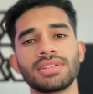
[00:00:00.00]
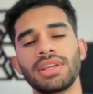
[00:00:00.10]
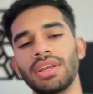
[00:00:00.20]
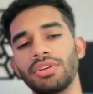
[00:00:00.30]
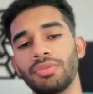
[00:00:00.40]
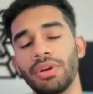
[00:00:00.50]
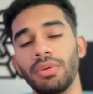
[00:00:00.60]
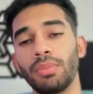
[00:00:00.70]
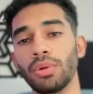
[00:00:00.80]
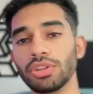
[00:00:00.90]
and you're
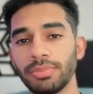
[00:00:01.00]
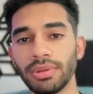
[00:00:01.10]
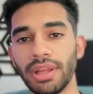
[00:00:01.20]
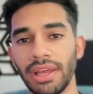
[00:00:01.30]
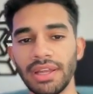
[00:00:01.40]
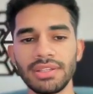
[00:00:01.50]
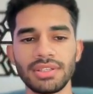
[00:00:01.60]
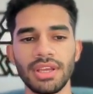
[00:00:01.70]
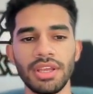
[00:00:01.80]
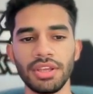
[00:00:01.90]
running multiple ads.